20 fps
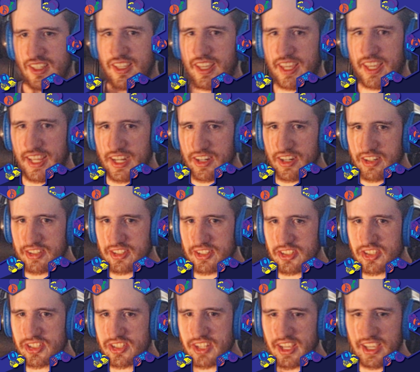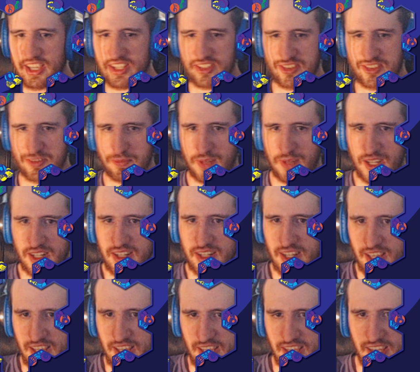Heritage Day is
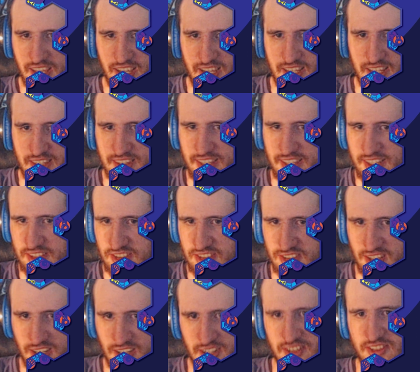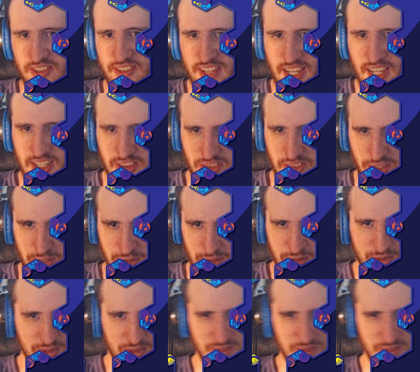Monday, and that's not a stat though.